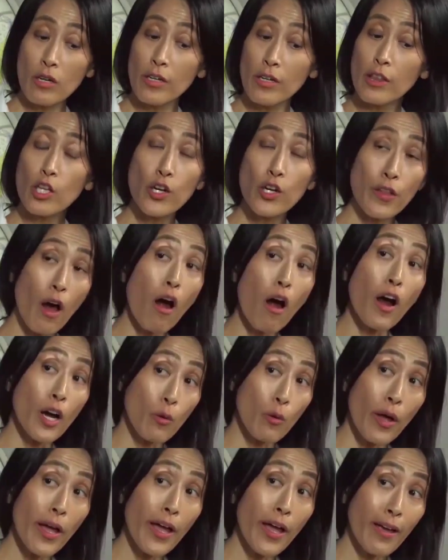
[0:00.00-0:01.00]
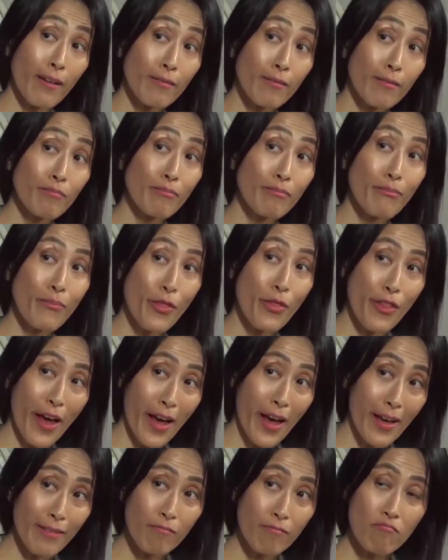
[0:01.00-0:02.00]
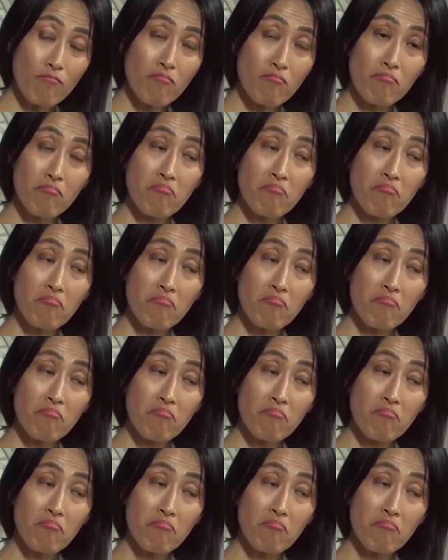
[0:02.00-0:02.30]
Jong un learned the hard way that